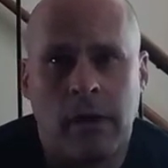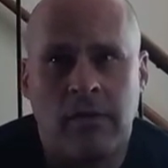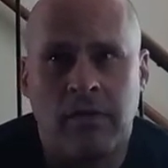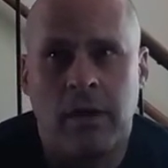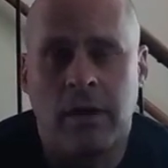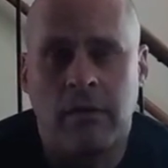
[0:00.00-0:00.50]
Like I
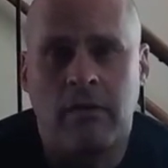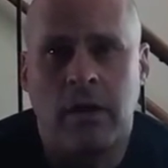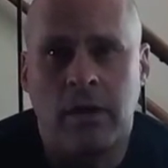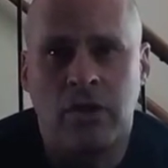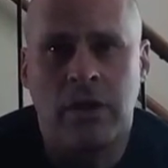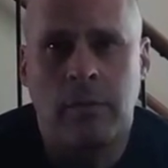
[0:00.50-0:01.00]
said, it
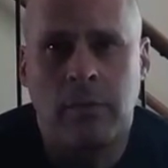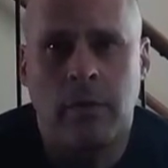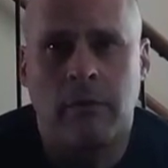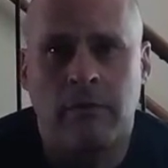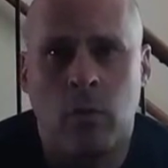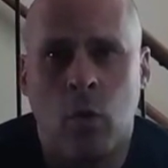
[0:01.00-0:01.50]
said it shipped on
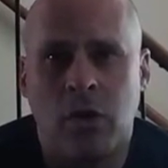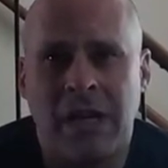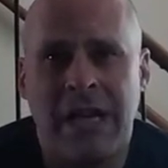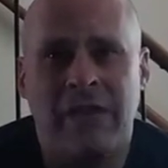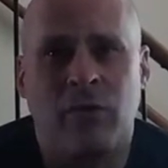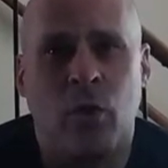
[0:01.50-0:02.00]
the
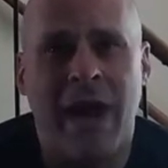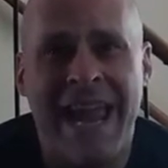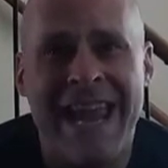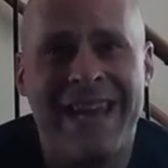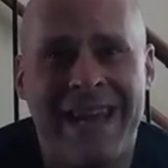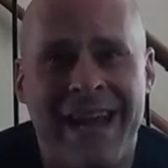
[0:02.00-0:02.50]
14th for
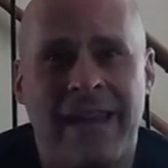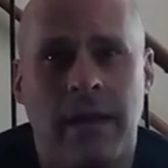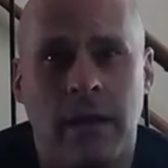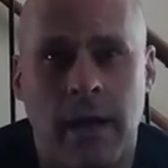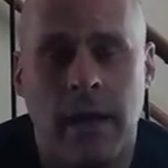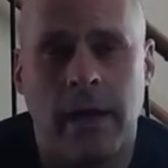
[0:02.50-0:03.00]

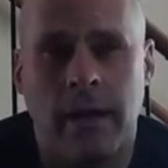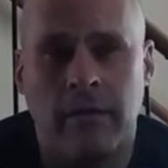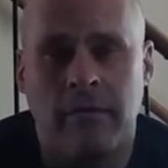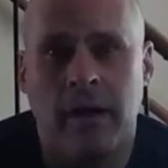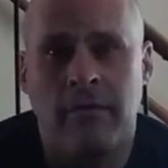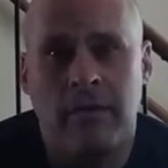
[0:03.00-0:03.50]

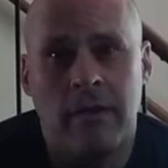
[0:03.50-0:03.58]
$8.99. So